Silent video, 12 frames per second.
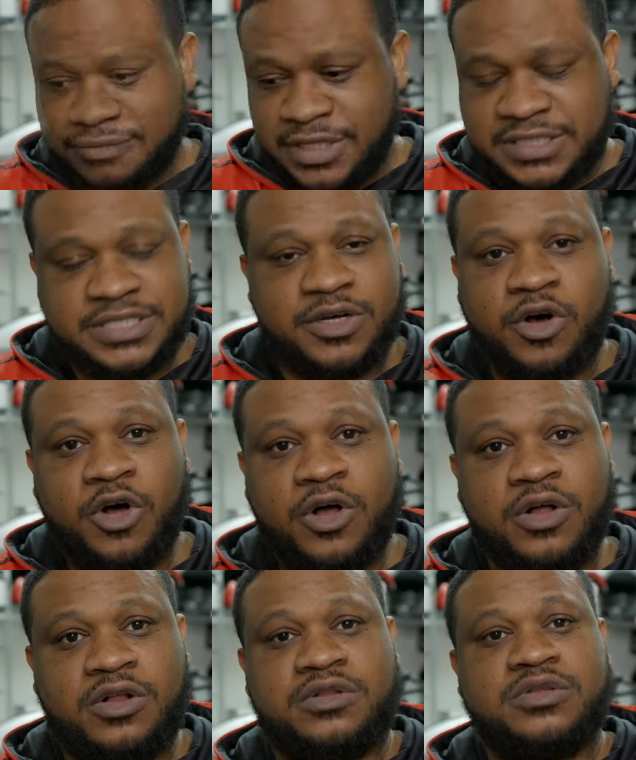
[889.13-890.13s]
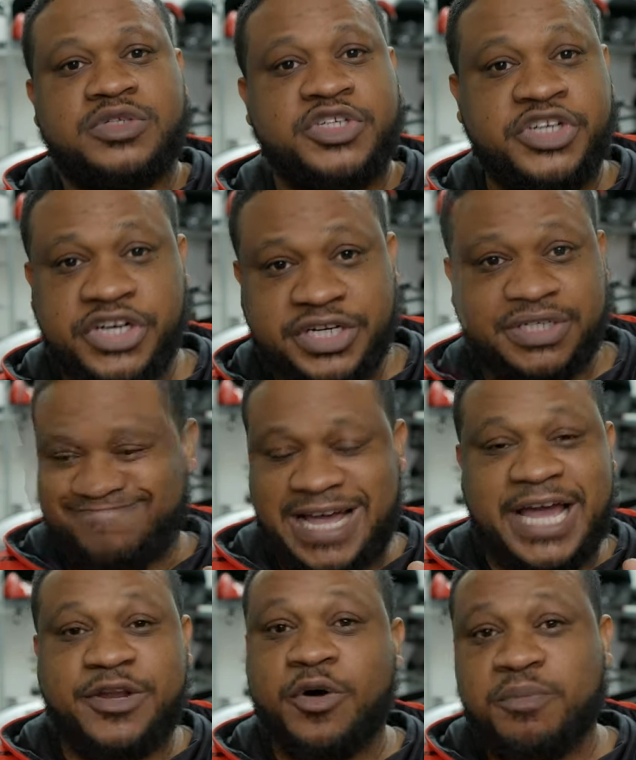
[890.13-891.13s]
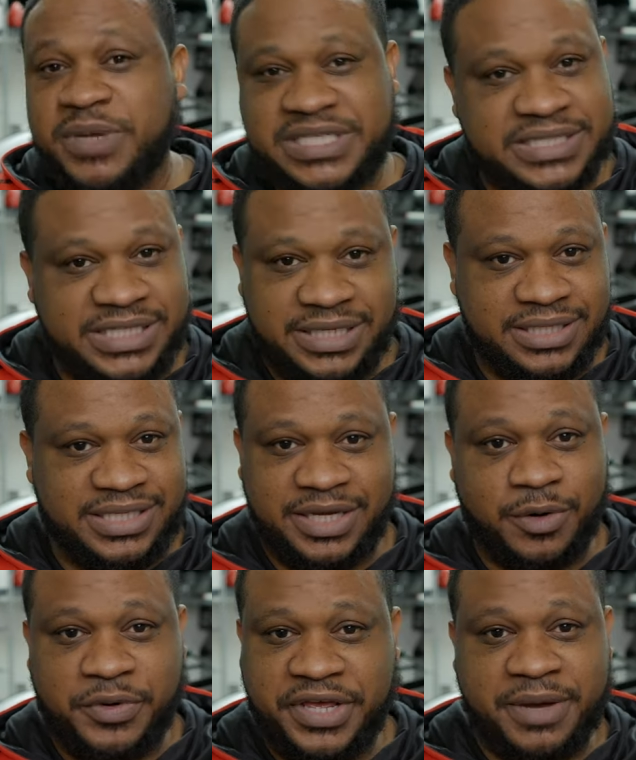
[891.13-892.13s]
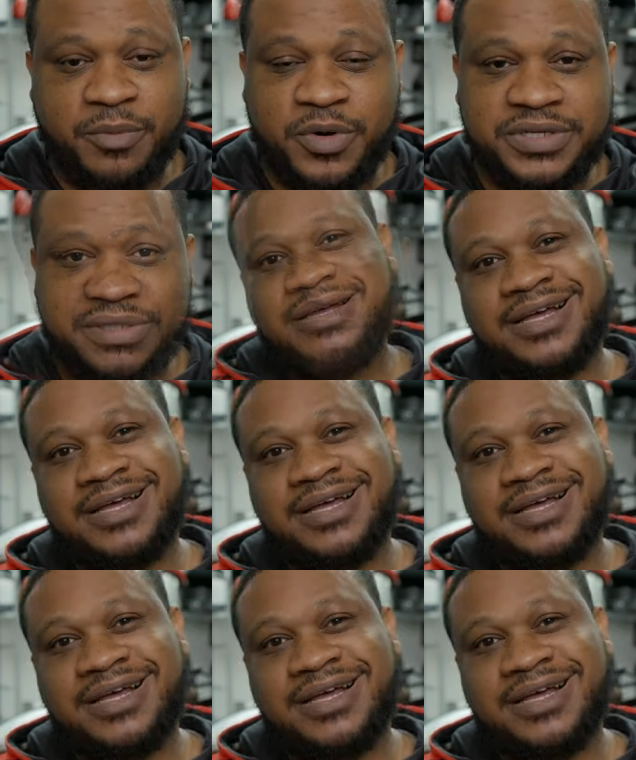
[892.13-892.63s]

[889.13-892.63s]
It's all good. I don't miss the OEM one.